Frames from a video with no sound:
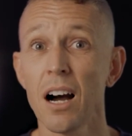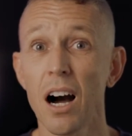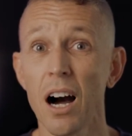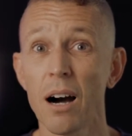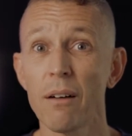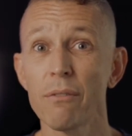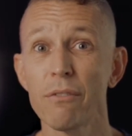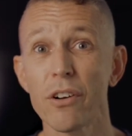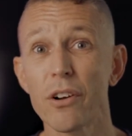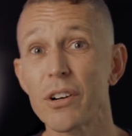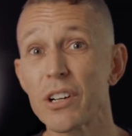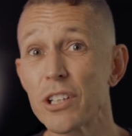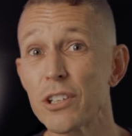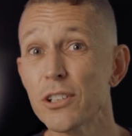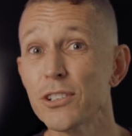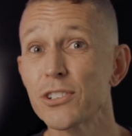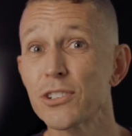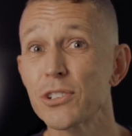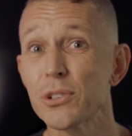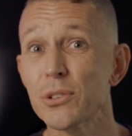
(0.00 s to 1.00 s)
I'm very
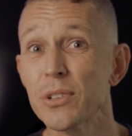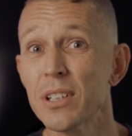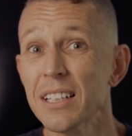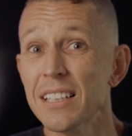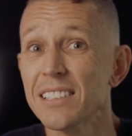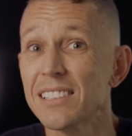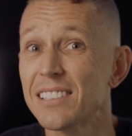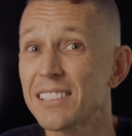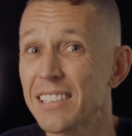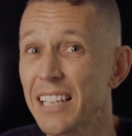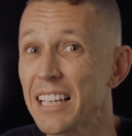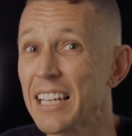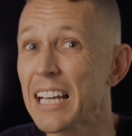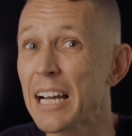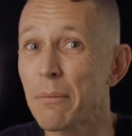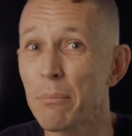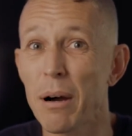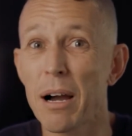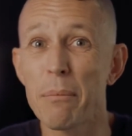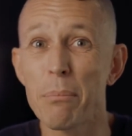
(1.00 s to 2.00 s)
used to setting
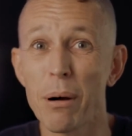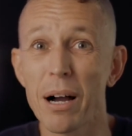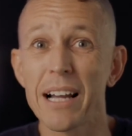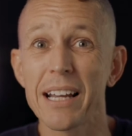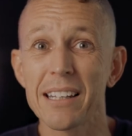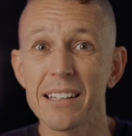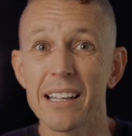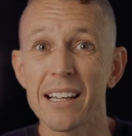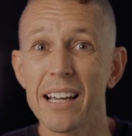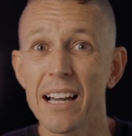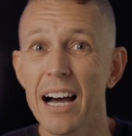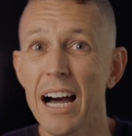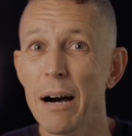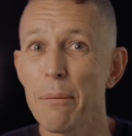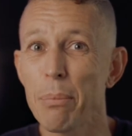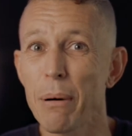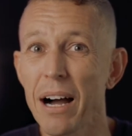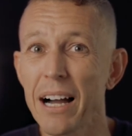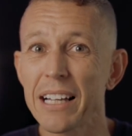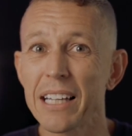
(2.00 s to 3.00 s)
up my bike in the car
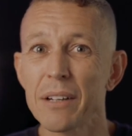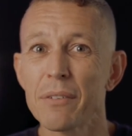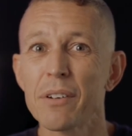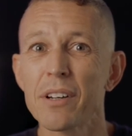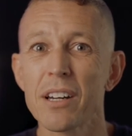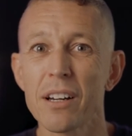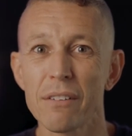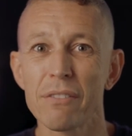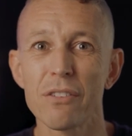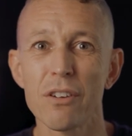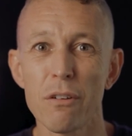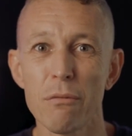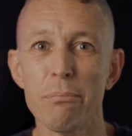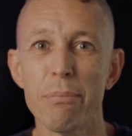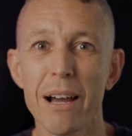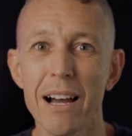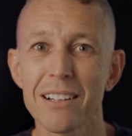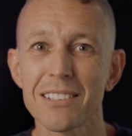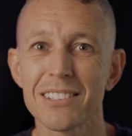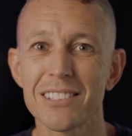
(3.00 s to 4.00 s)
park, giving it a few
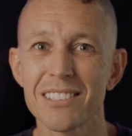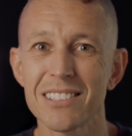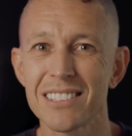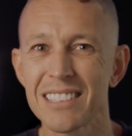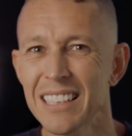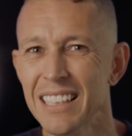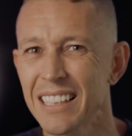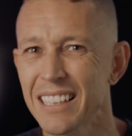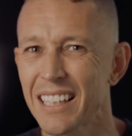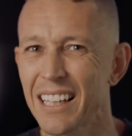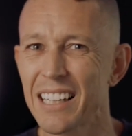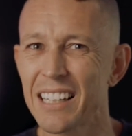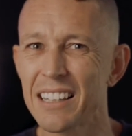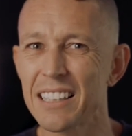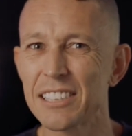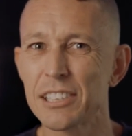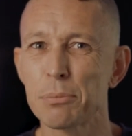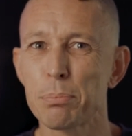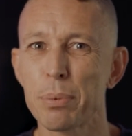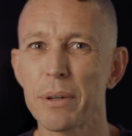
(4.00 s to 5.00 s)
bounces, getting
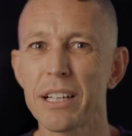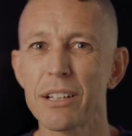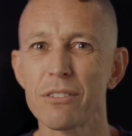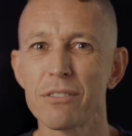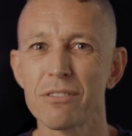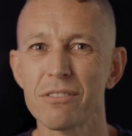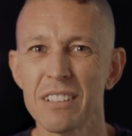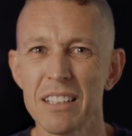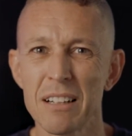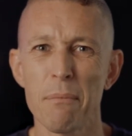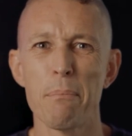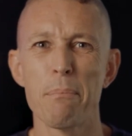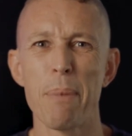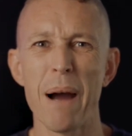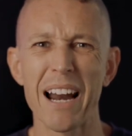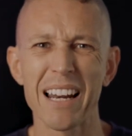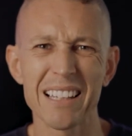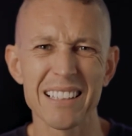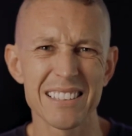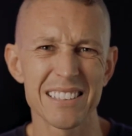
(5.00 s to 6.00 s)
the spring
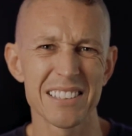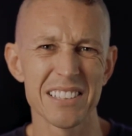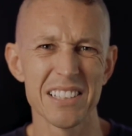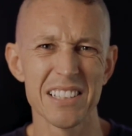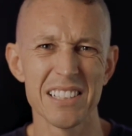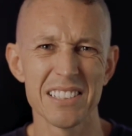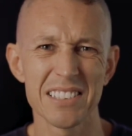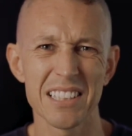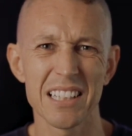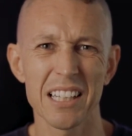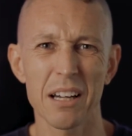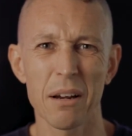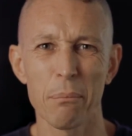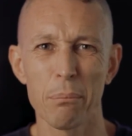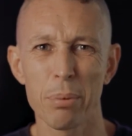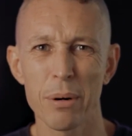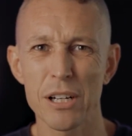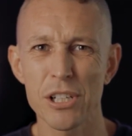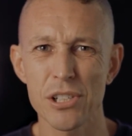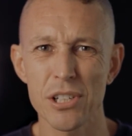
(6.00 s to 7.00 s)
balances and the
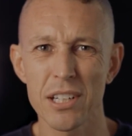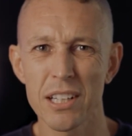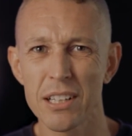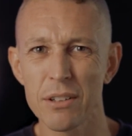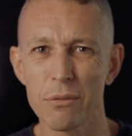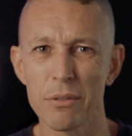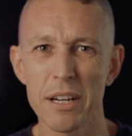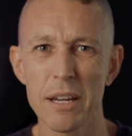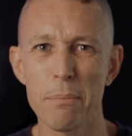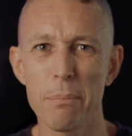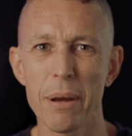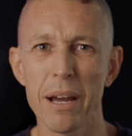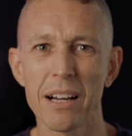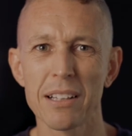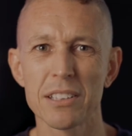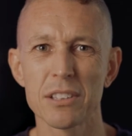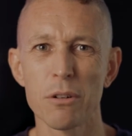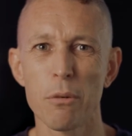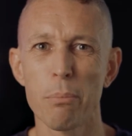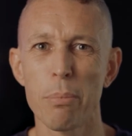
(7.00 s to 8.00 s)
compression and the
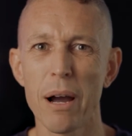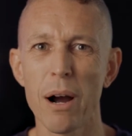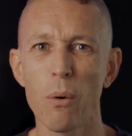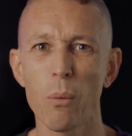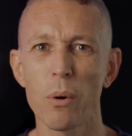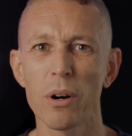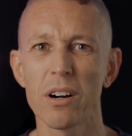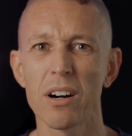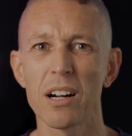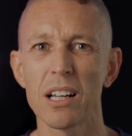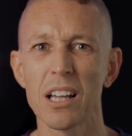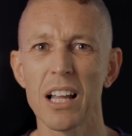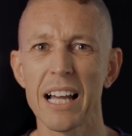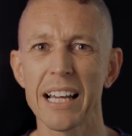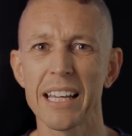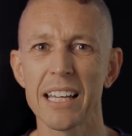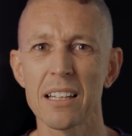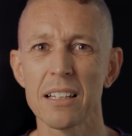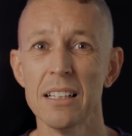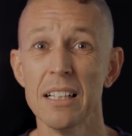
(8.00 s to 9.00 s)
rebound to about where I
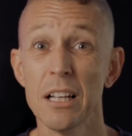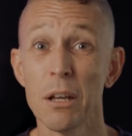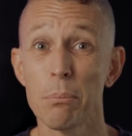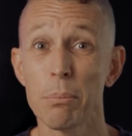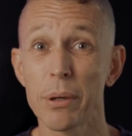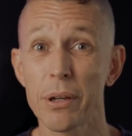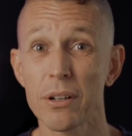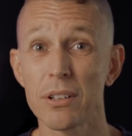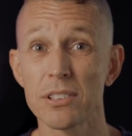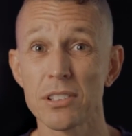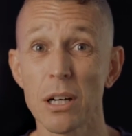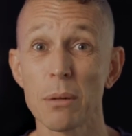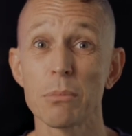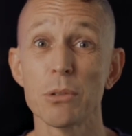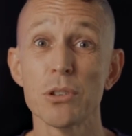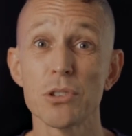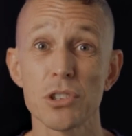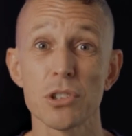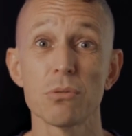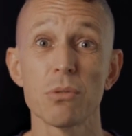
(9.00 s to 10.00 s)
like it, because I'm
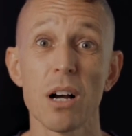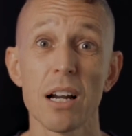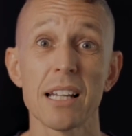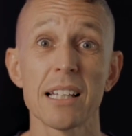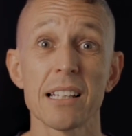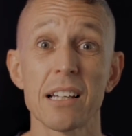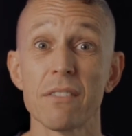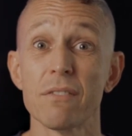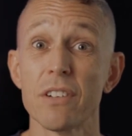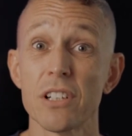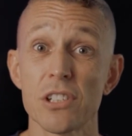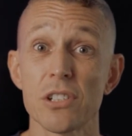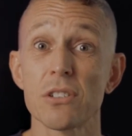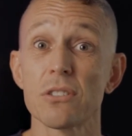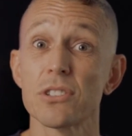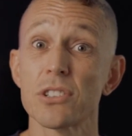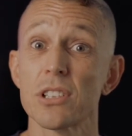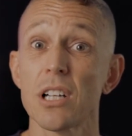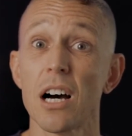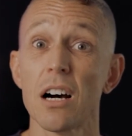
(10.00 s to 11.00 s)
used to riding
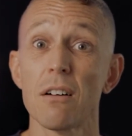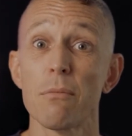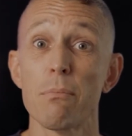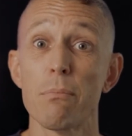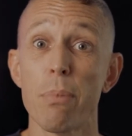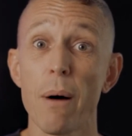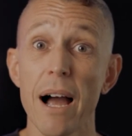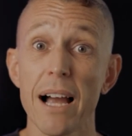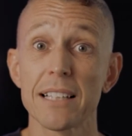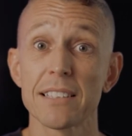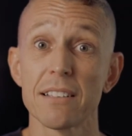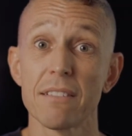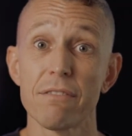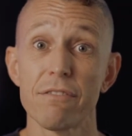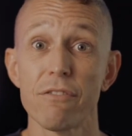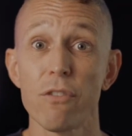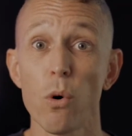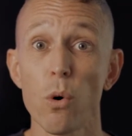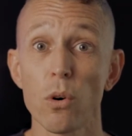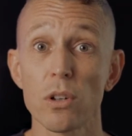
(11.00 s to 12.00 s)
conventional style bikes and
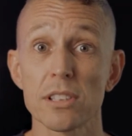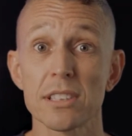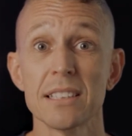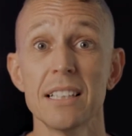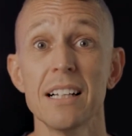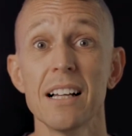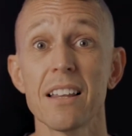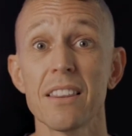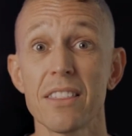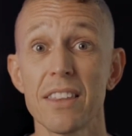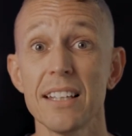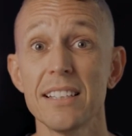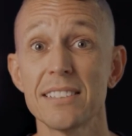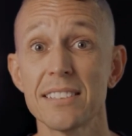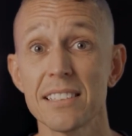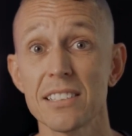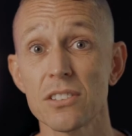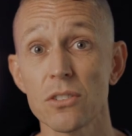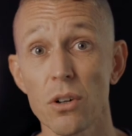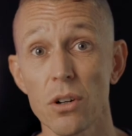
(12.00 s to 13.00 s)
forks.
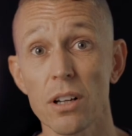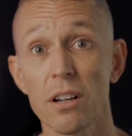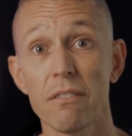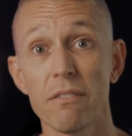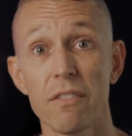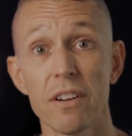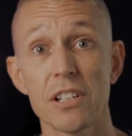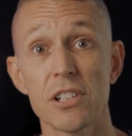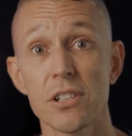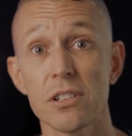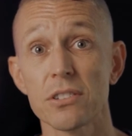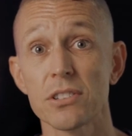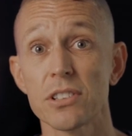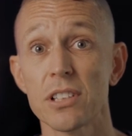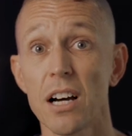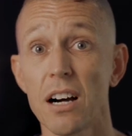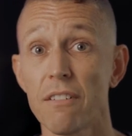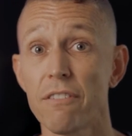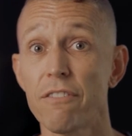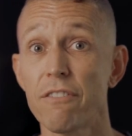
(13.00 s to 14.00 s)
This is not a conventional
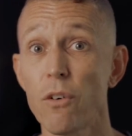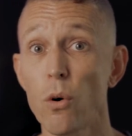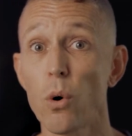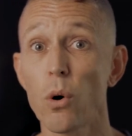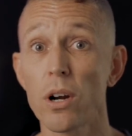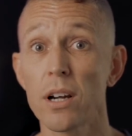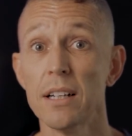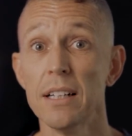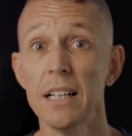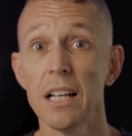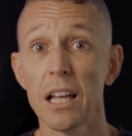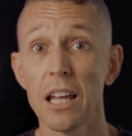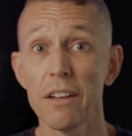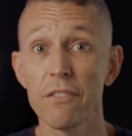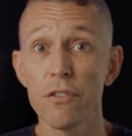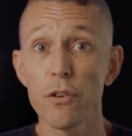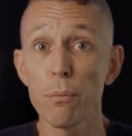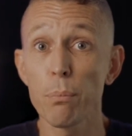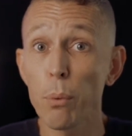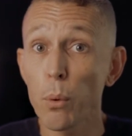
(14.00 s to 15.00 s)
style fork.
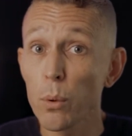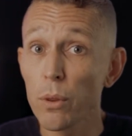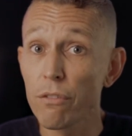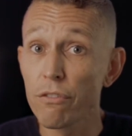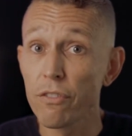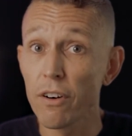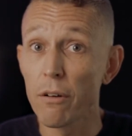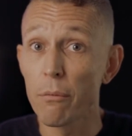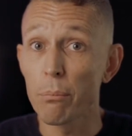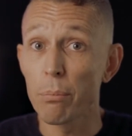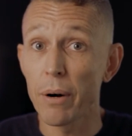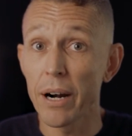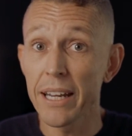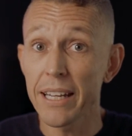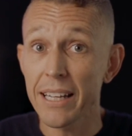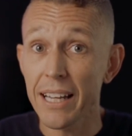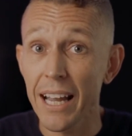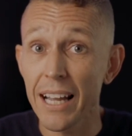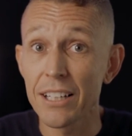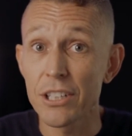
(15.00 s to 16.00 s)
If you pull the front
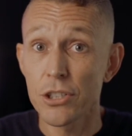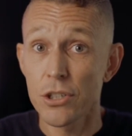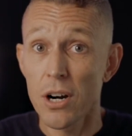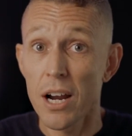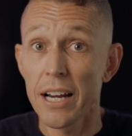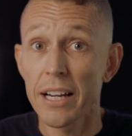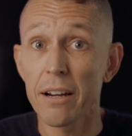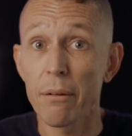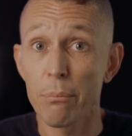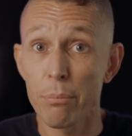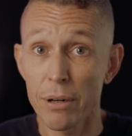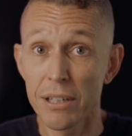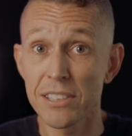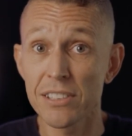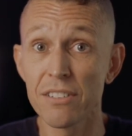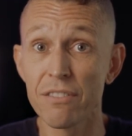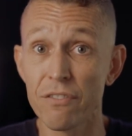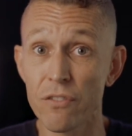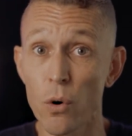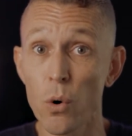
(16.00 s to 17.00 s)
brake and try and compress
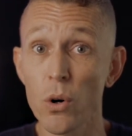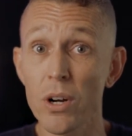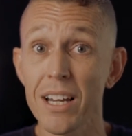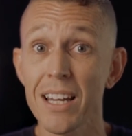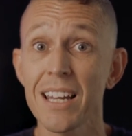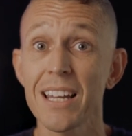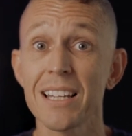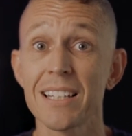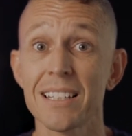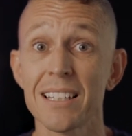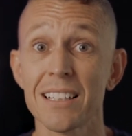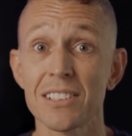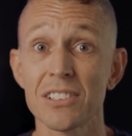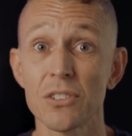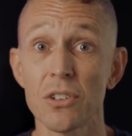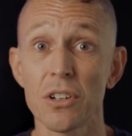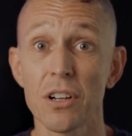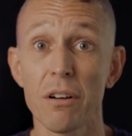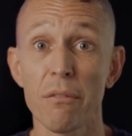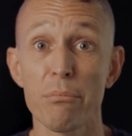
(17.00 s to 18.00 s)
the fork, it does
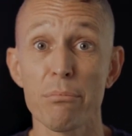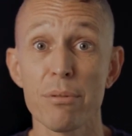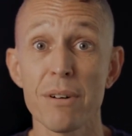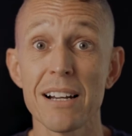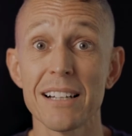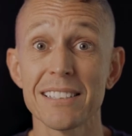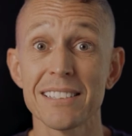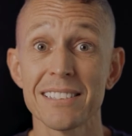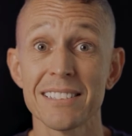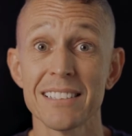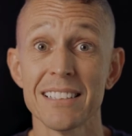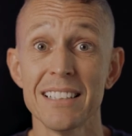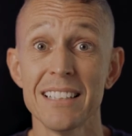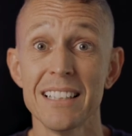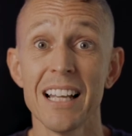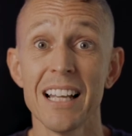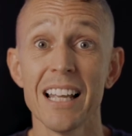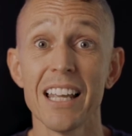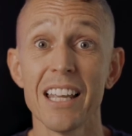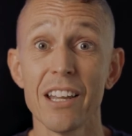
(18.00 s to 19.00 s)
not compress.
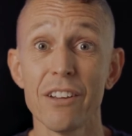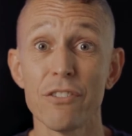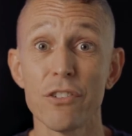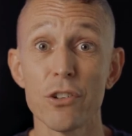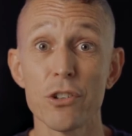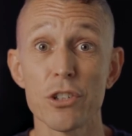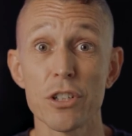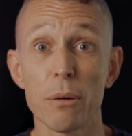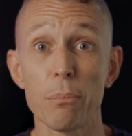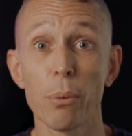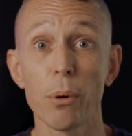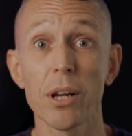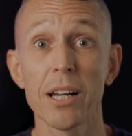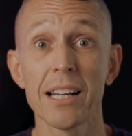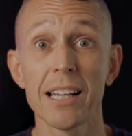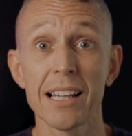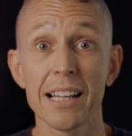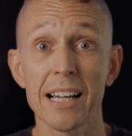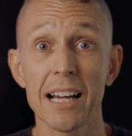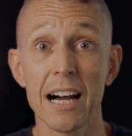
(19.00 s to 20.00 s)
If you jump on it
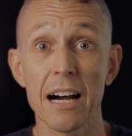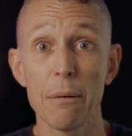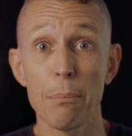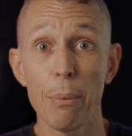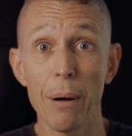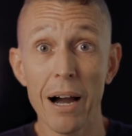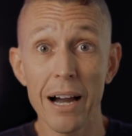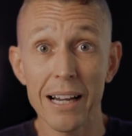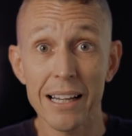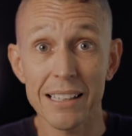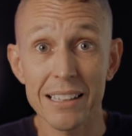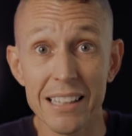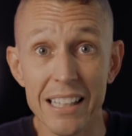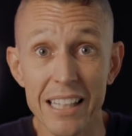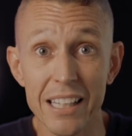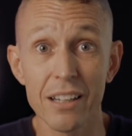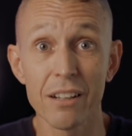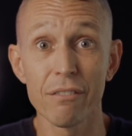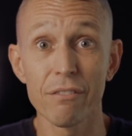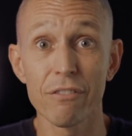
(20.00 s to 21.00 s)
in the car park and
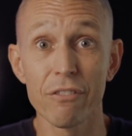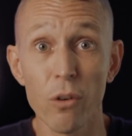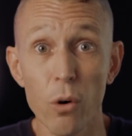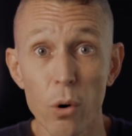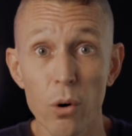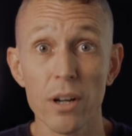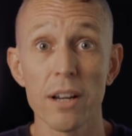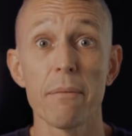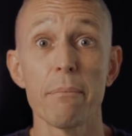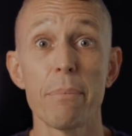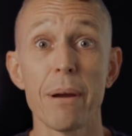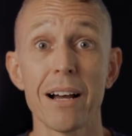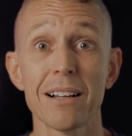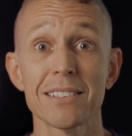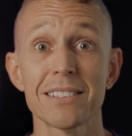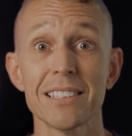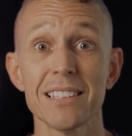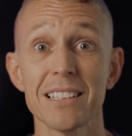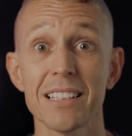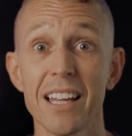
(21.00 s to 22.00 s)
lean it forward and
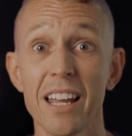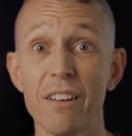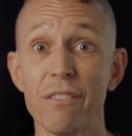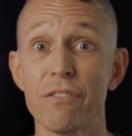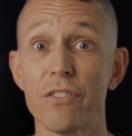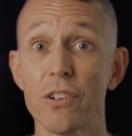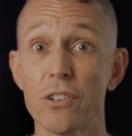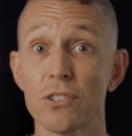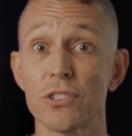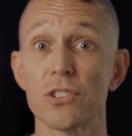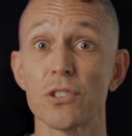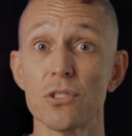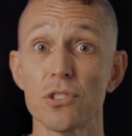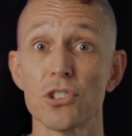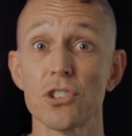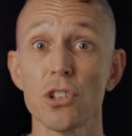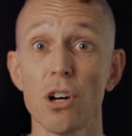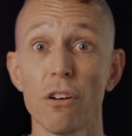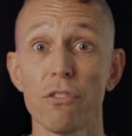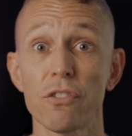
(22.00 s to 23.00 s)
bounce it, it feels too
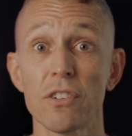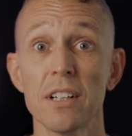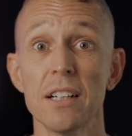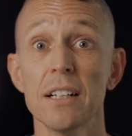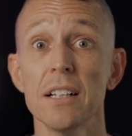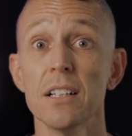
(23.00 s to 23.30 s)
soft.